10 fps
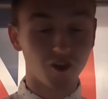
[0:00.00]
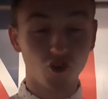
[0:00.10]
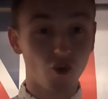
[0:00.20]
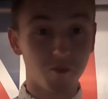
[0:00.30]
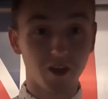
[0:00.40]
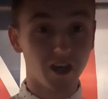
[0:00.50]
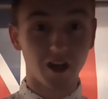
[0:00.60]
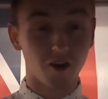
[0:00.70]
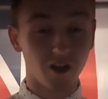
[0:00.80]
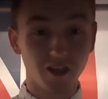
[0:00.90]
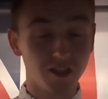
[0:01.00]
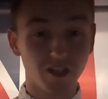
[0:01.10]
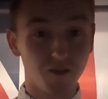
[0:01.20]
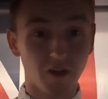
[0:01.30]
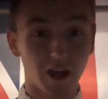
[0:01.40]
he showed me the card and all,
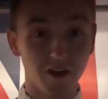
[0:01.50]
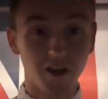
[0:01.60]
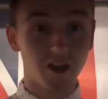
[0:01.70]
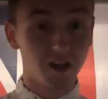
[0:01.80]
it's fine.